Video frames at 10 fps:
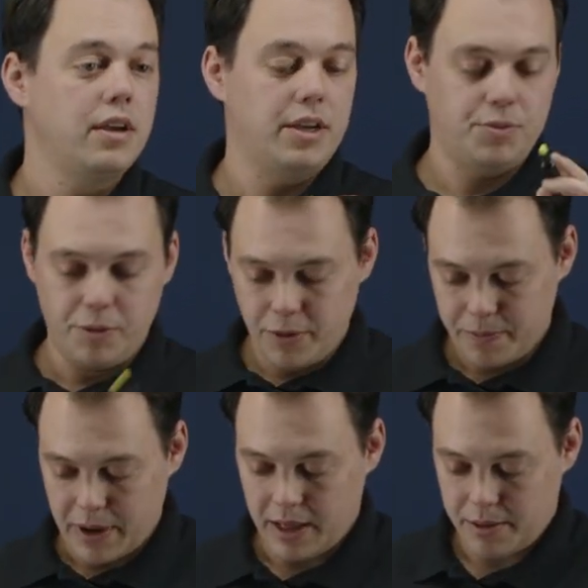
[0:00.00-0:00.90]
is we
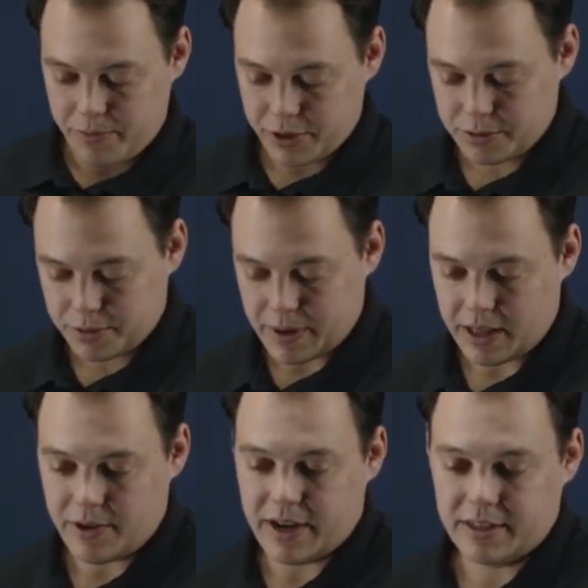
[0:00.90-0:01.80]
put Prisma's
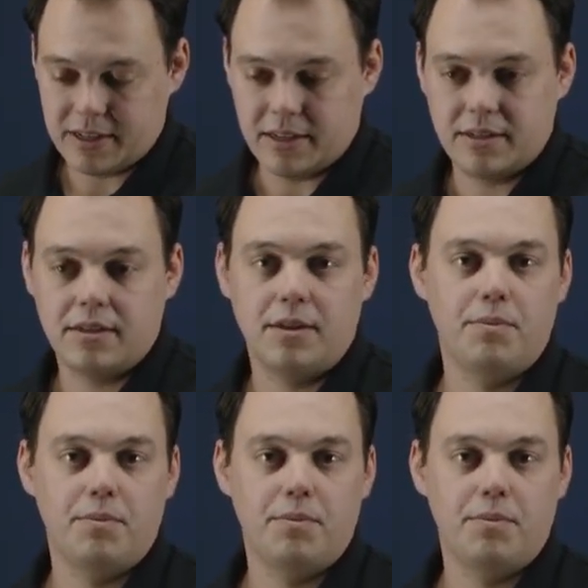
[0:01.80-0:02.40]
Palo Access,